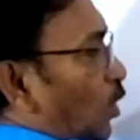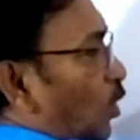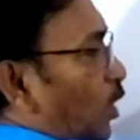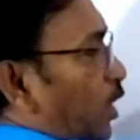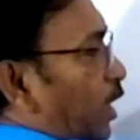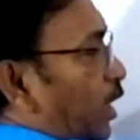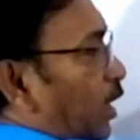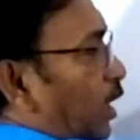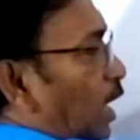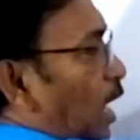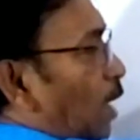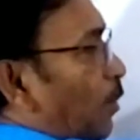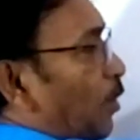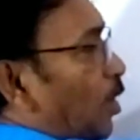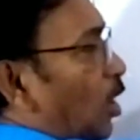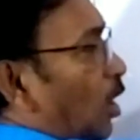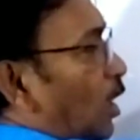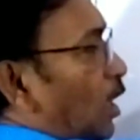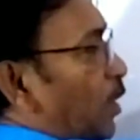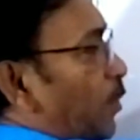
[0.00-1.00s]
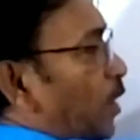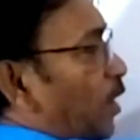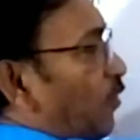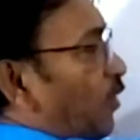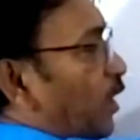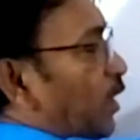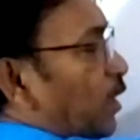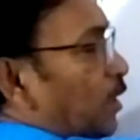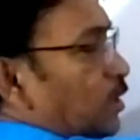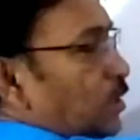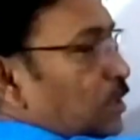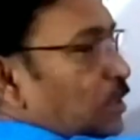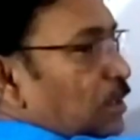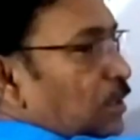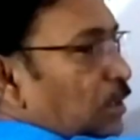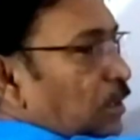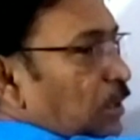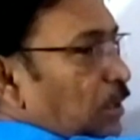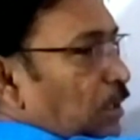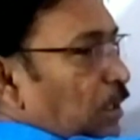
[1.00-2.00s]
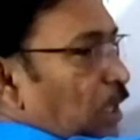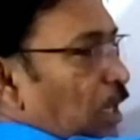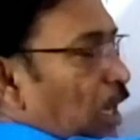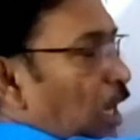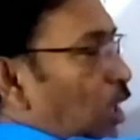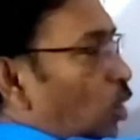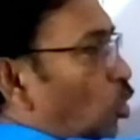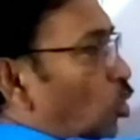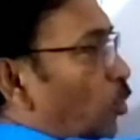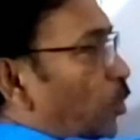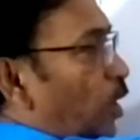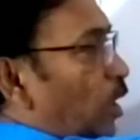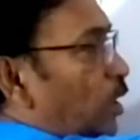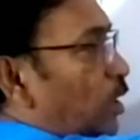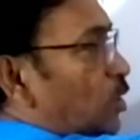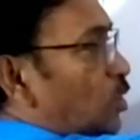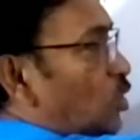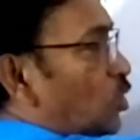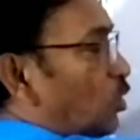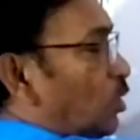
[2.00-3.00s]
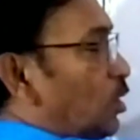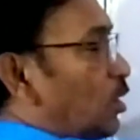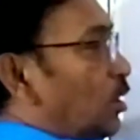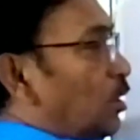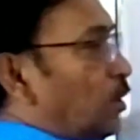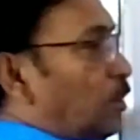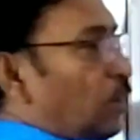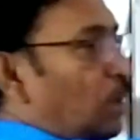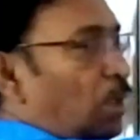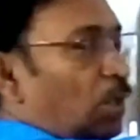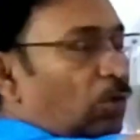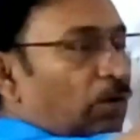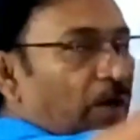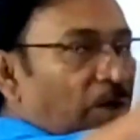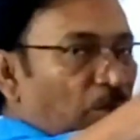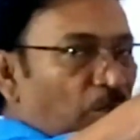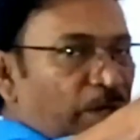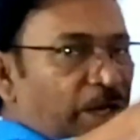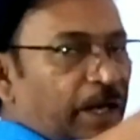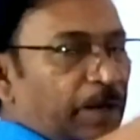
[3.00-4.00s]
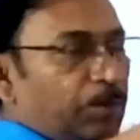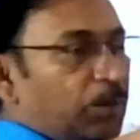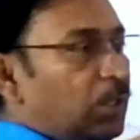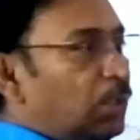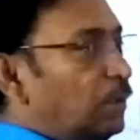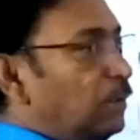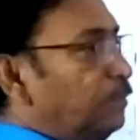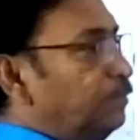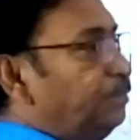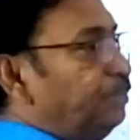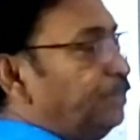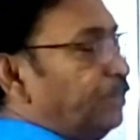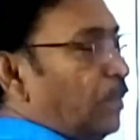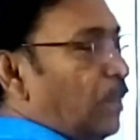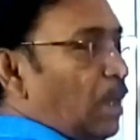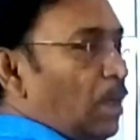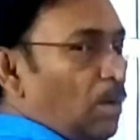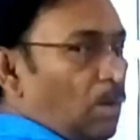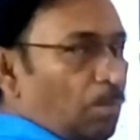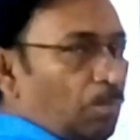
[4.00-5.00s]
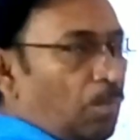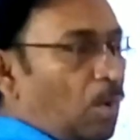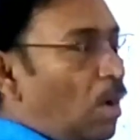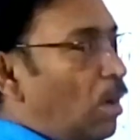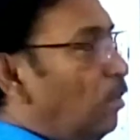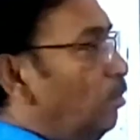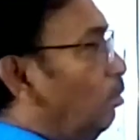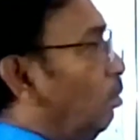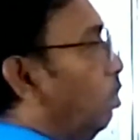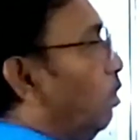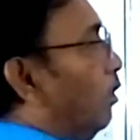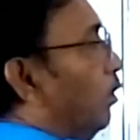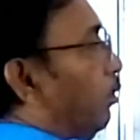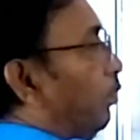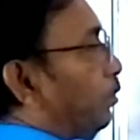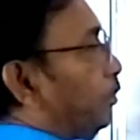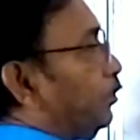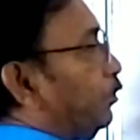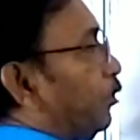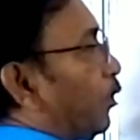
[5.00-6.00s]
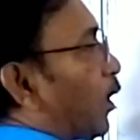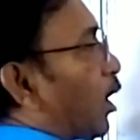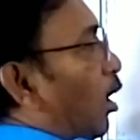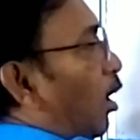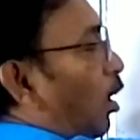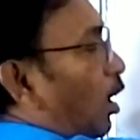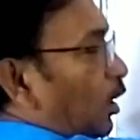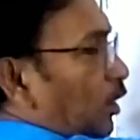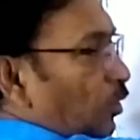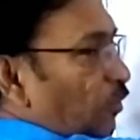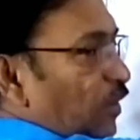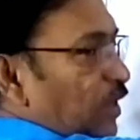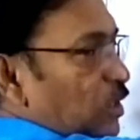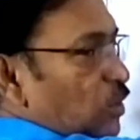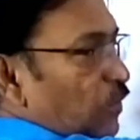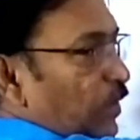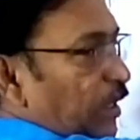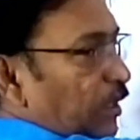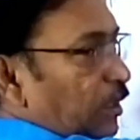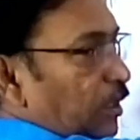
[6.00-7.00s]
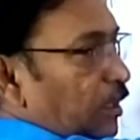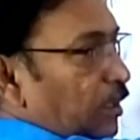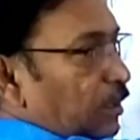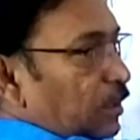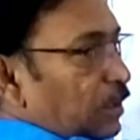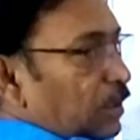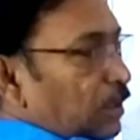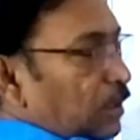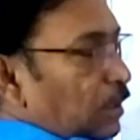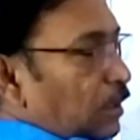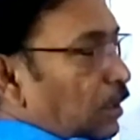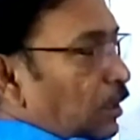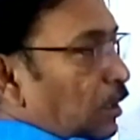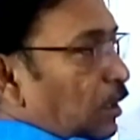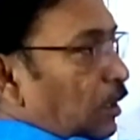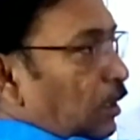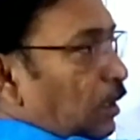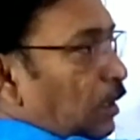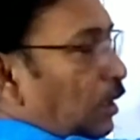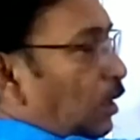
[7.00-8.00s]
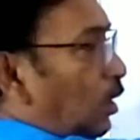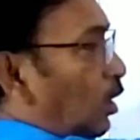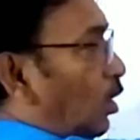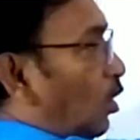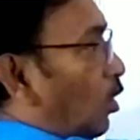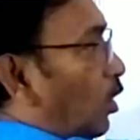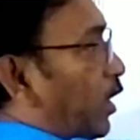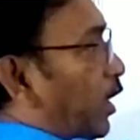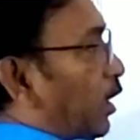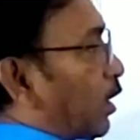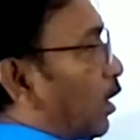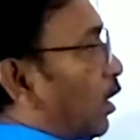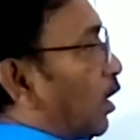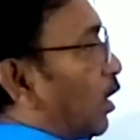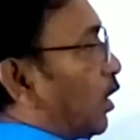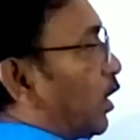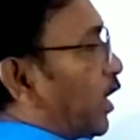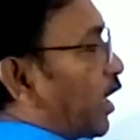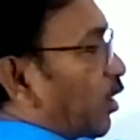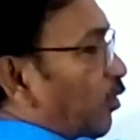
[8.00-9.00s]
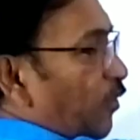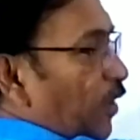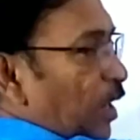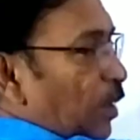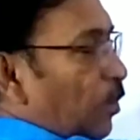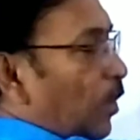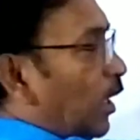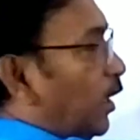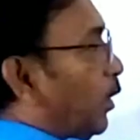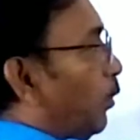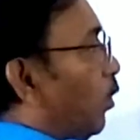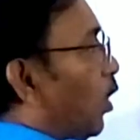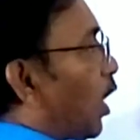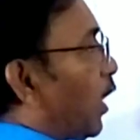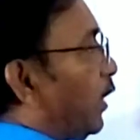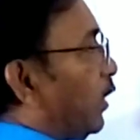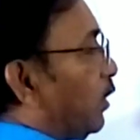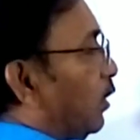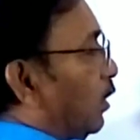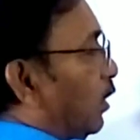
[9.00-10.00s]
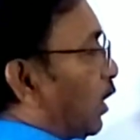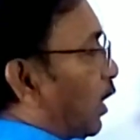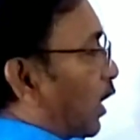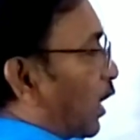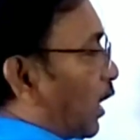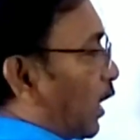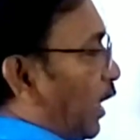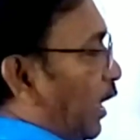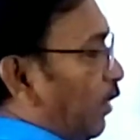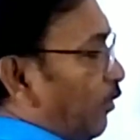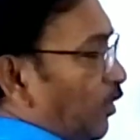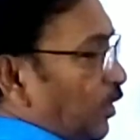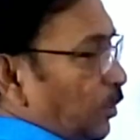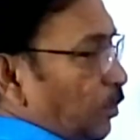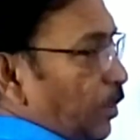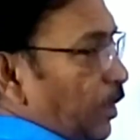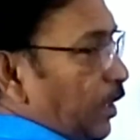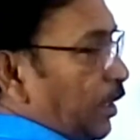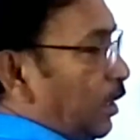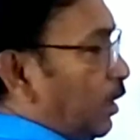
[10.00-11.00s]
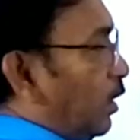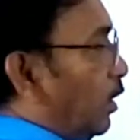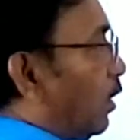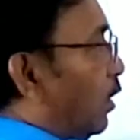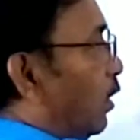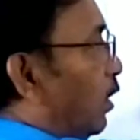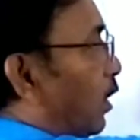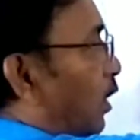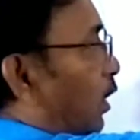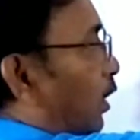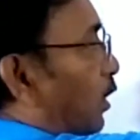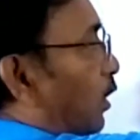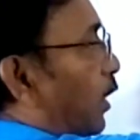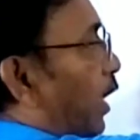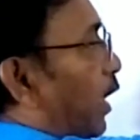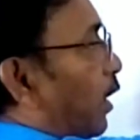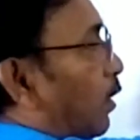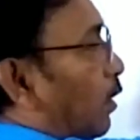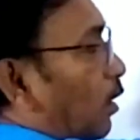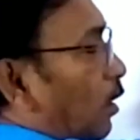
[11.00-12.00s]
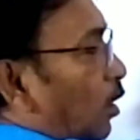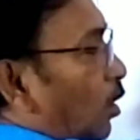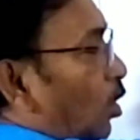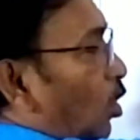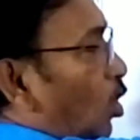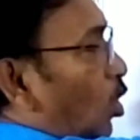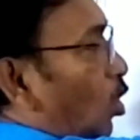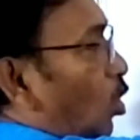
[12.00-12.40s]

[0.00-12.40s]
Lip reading: Okay, I am curling my fingers. I hope you understood. We have to keep the palm on the first vector Okay, here we are multiplying A with B. Then